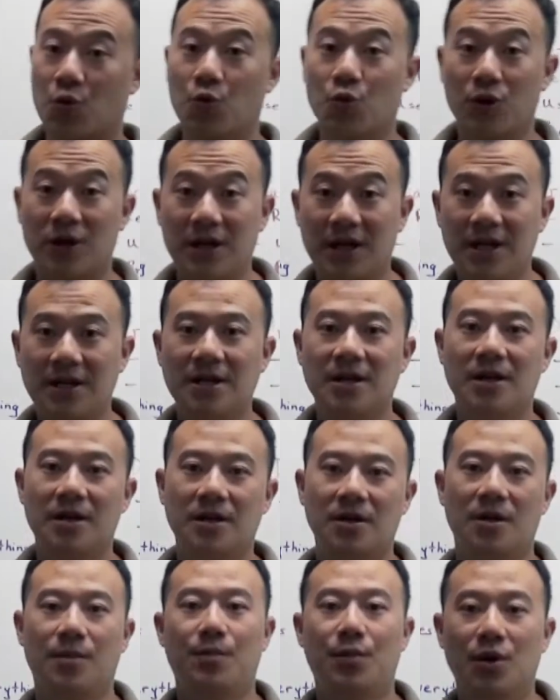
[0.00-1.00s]
read
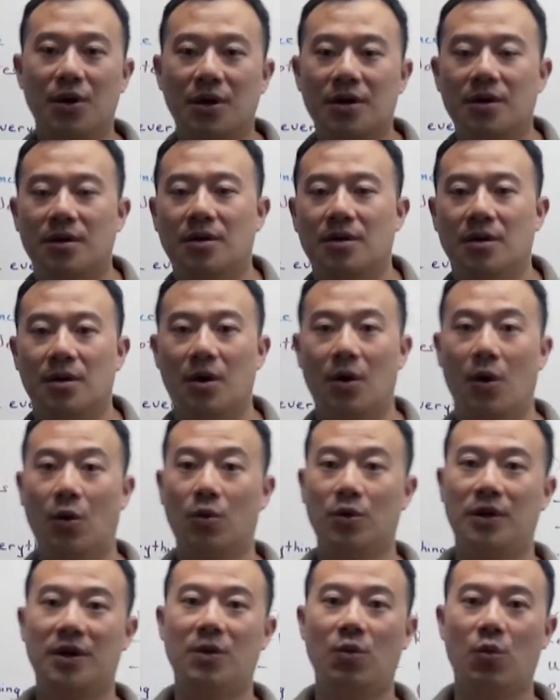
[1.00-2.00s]
the book
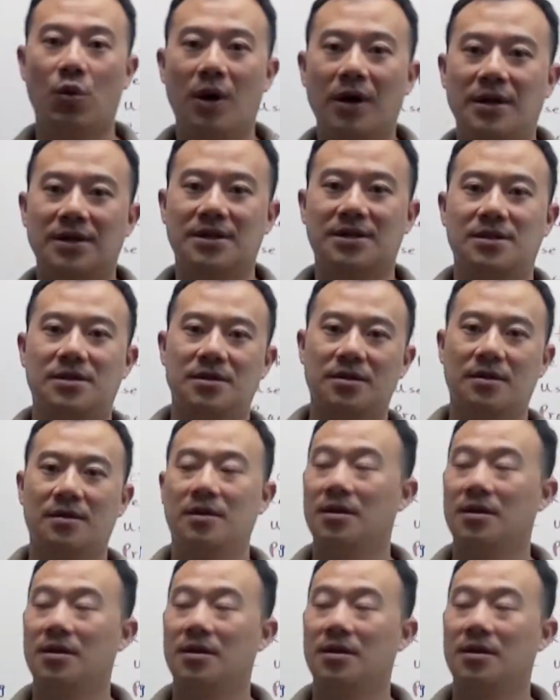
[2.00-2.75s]
only once.